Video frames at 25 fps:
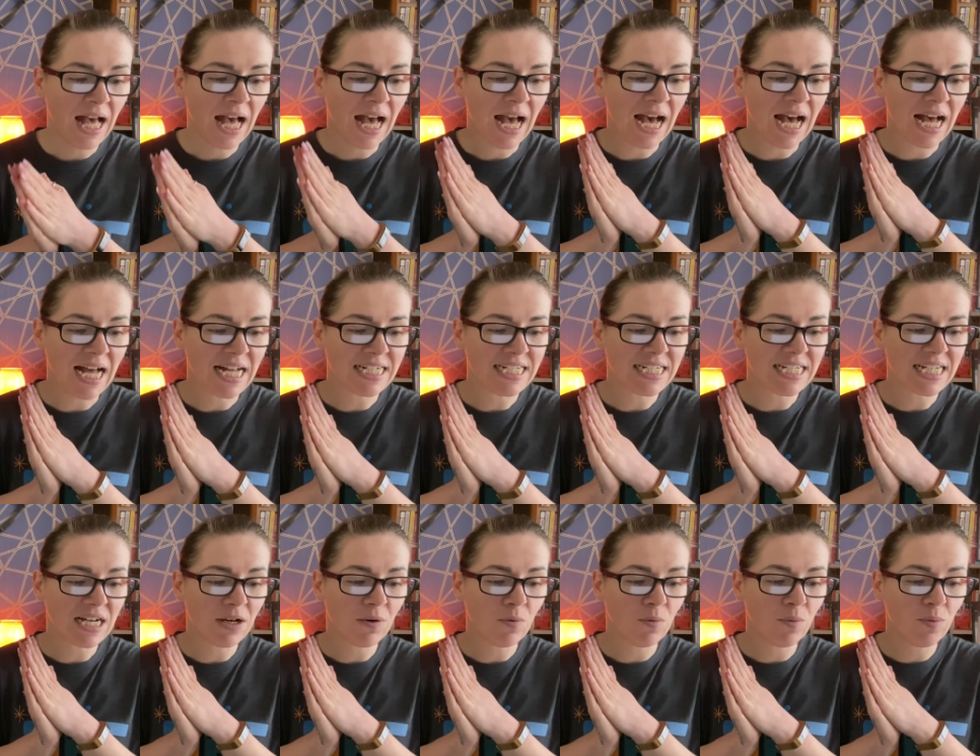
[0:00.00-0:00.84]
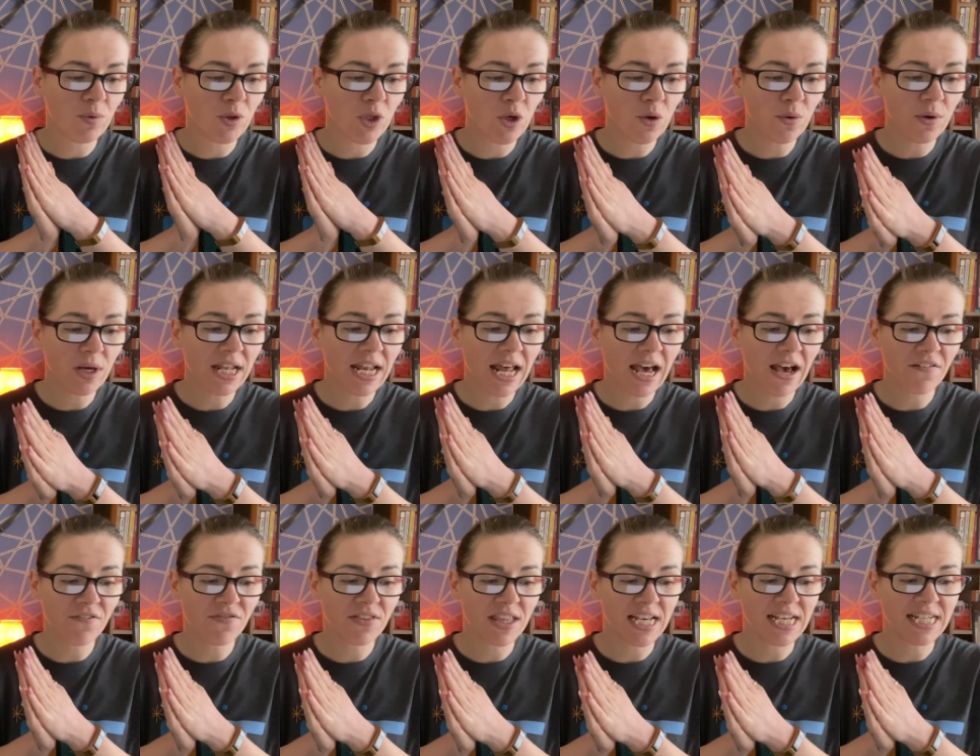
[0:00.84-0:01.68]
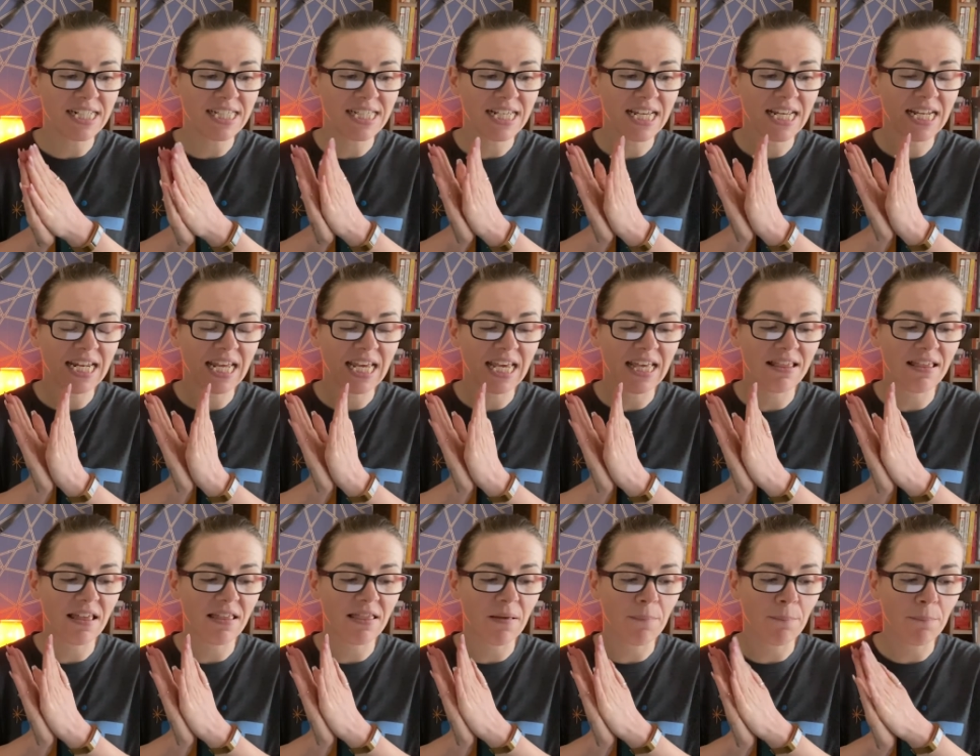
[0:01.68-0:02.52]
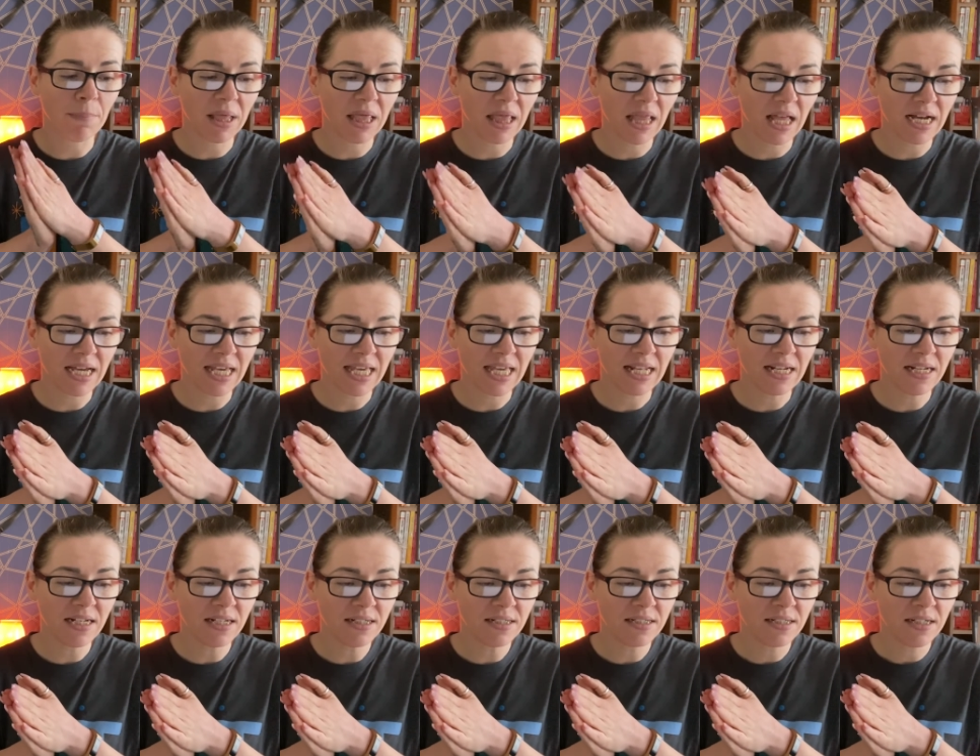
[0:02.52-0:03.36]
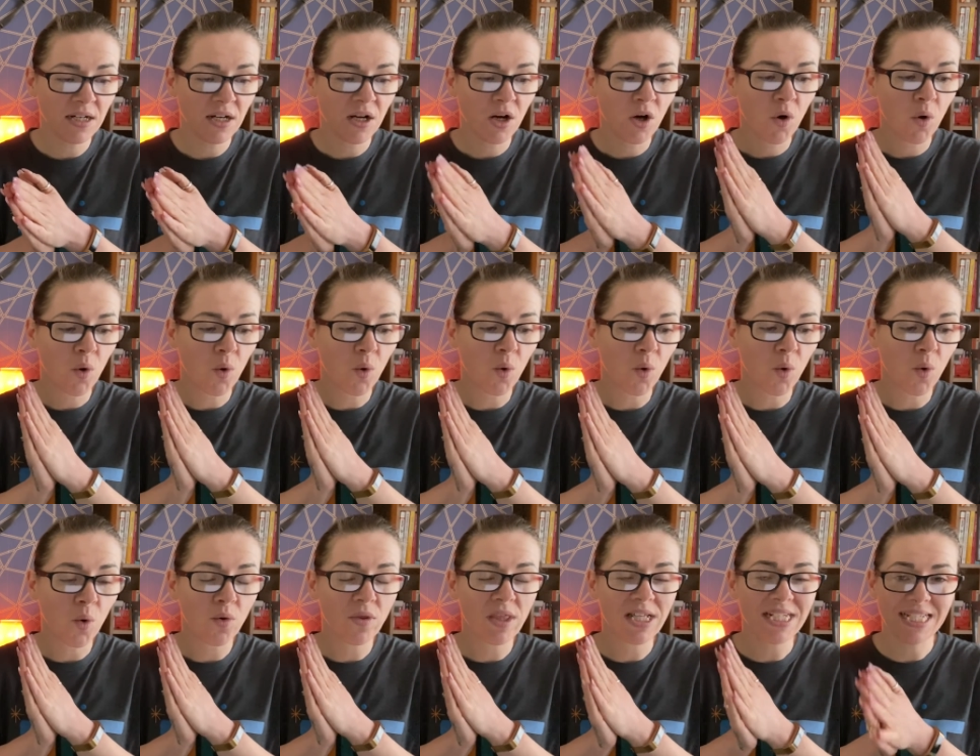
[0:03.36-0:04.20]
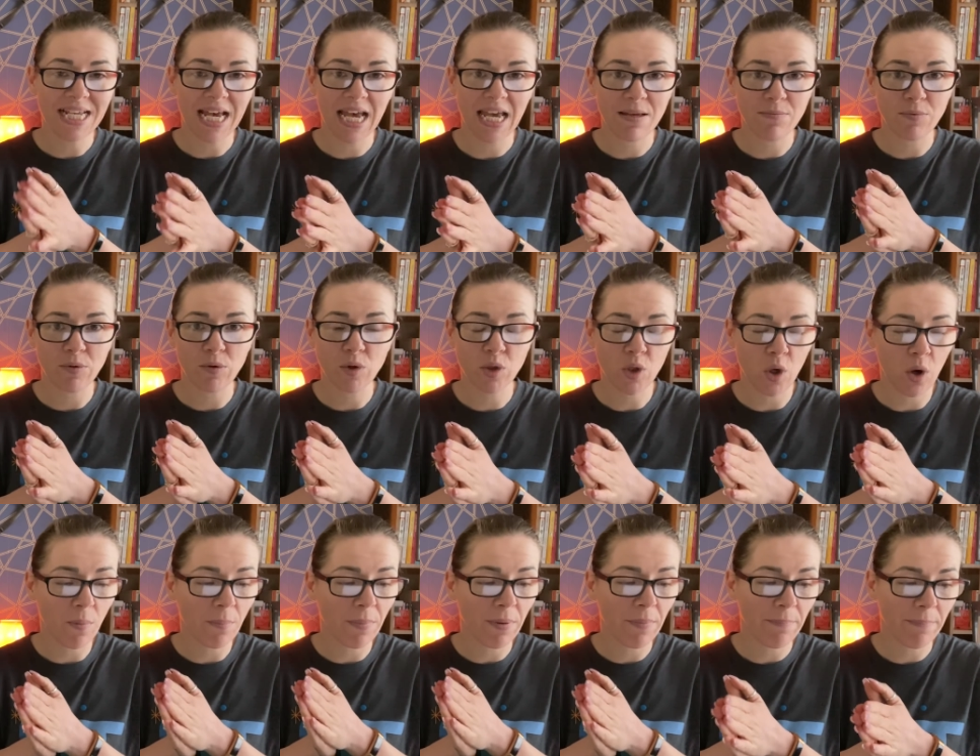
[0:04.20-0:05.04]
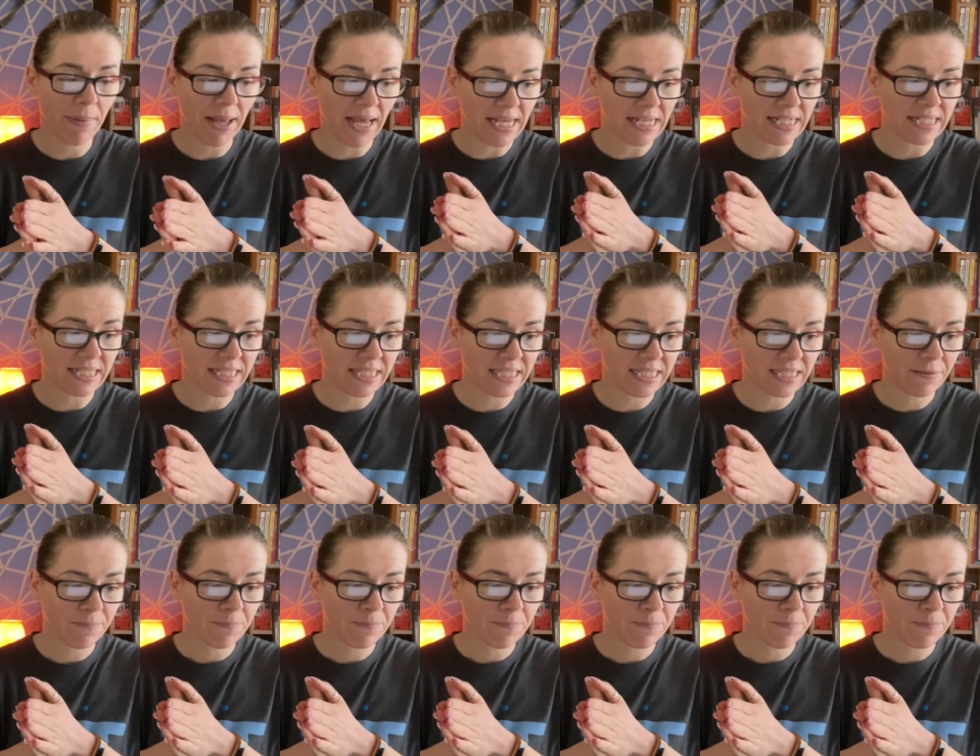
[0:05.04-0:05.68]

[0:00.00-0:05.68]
and you can have this in either the plug-in or the tabletop base.